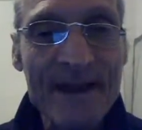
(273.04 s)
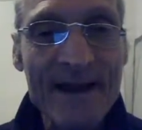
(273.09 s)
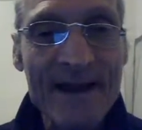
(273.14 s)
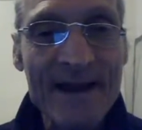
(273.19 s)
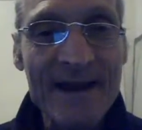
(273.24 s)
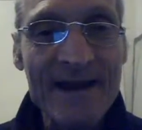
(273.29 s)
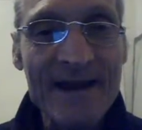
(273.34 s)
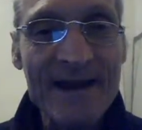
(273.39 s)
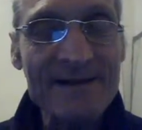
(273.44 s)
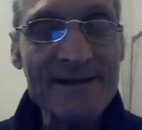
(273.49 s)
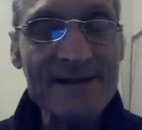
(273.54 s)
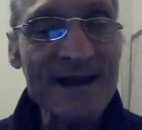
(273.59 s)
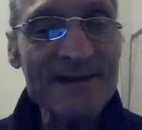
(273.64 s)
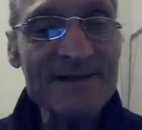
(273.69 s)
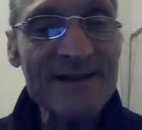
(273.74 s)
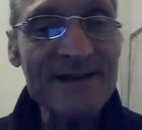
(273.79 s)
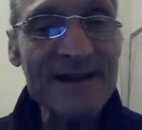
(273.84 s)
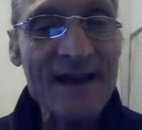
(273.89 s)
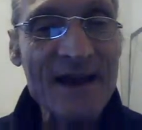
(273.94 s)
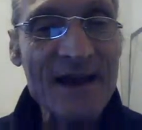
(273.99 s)
And as
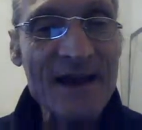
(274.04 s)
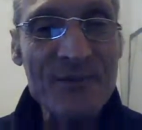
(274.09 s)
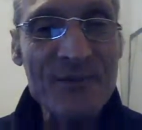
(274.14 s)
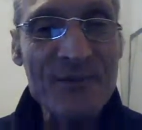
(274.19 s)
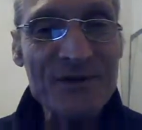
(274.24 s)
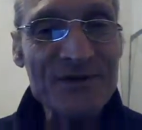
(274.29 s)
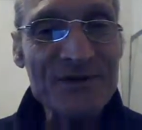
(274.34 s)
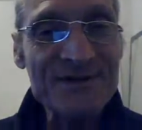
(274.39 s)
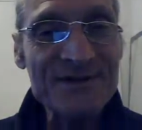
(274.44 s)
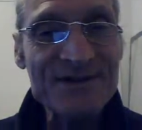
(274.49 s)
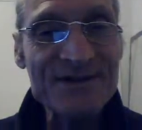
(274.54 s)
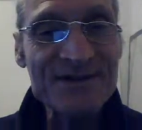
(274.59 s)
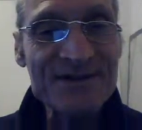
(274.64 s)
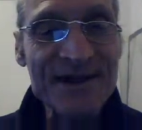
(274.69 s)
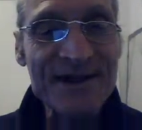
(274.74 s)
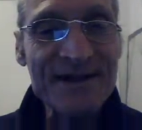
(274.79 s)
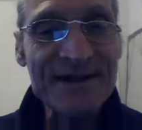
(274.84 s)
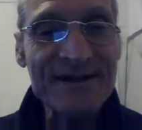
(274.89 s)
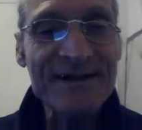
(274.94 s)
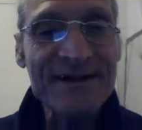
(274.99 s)
the cowboy used to
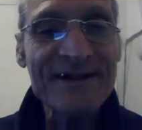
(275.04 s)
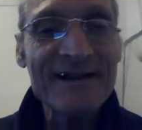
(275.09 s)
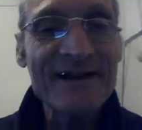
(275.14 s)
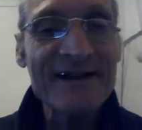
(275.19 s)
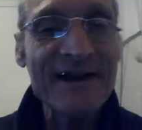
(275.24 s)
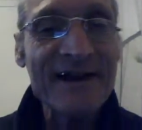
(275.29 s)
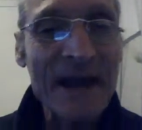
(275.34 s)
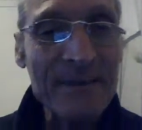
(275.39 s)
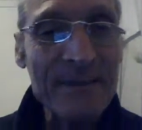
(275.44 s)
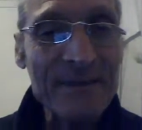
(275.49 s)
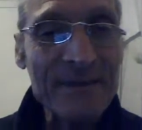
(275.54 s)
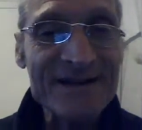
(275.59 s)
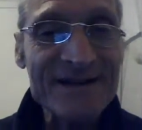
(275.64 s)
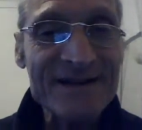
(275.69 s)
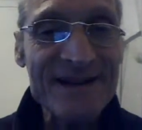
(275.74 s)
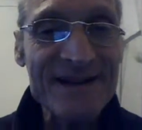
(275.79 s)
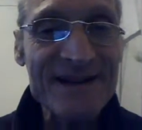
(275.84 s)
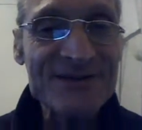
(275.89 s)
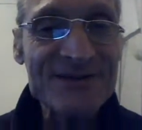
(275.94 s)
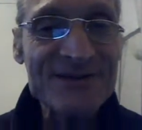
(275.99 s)
say, happy
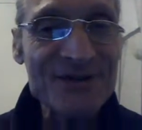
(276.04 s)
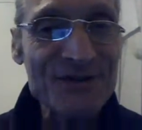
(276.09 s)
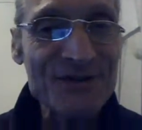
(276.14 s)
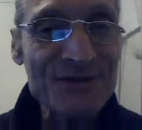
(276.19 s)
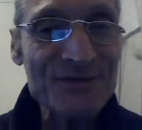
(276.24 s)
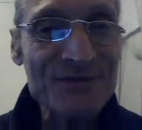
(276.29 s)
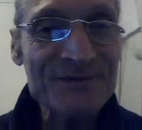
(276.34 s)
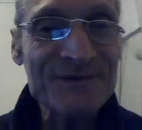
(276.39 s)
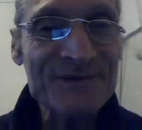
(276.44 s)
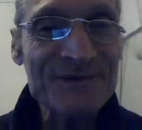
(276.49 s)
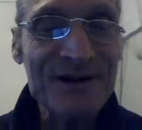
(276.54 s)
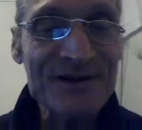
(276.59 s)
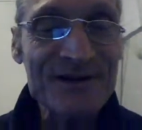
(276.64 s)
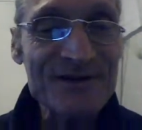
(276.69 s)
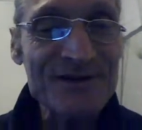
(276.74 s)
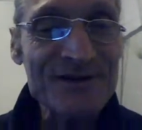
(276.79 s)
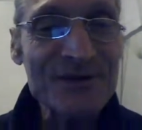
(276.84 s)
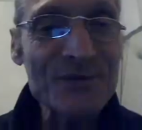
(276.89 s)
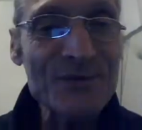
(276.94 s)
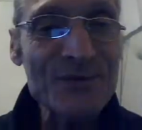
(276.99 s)
days to you
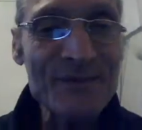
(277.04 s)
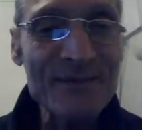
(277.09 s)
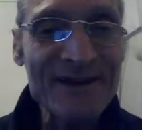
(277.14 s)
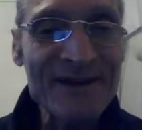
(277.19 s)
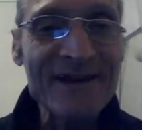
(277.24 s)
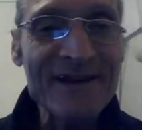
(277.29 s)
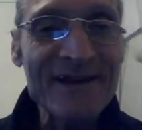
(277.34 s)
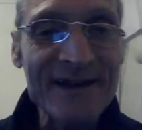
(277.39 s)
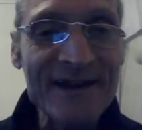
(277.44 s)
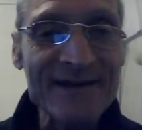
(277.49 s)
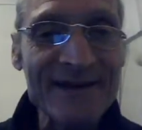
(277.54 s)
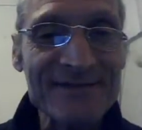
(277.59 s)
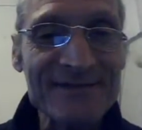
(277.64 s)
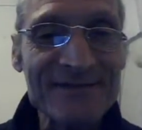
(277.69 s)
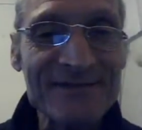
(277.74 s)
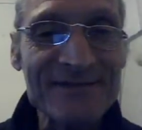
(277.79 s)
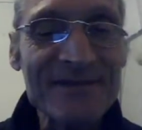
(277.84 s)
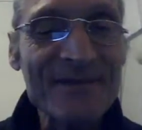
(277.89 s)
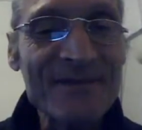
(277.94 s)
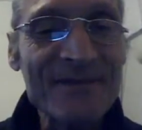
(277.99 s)
until we meet again.
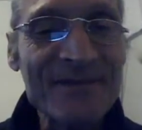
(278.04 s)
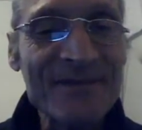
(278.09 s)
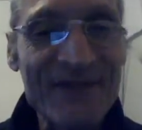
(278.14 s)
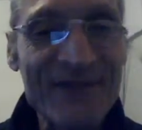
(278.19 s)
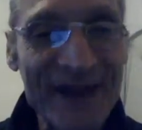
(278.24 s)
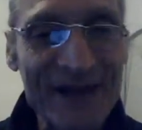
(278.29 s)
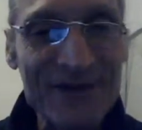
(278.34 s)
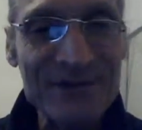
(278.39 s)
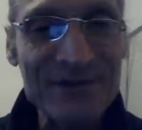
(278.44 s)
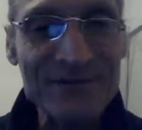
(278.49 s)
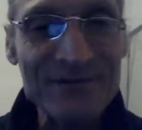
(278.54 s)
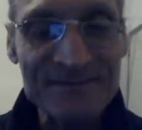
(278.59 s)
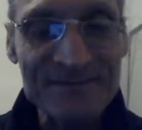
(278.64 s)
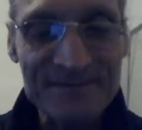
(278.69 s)
Thank you.